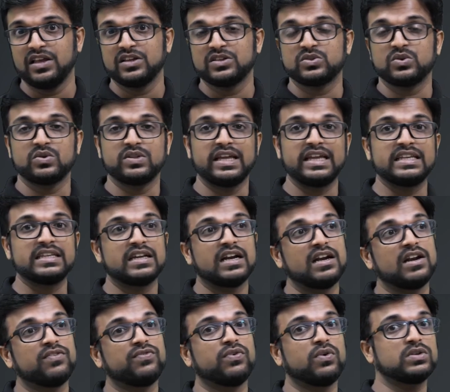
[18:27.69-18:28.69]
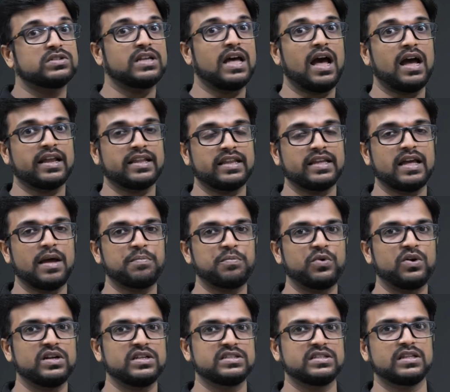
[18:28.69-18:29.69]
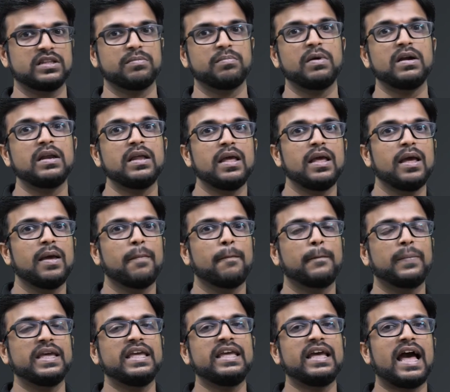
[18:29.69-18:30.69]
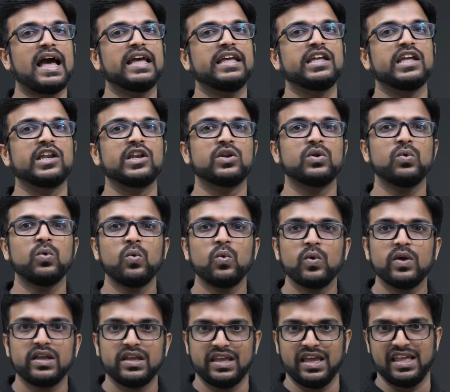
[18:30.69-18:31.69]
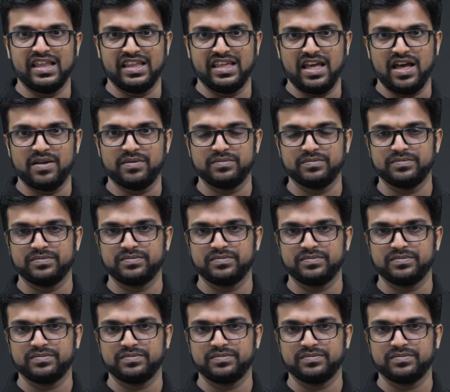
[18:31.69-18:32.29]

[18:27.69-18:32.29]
So the internal force acting upward is nothing but Pi into area.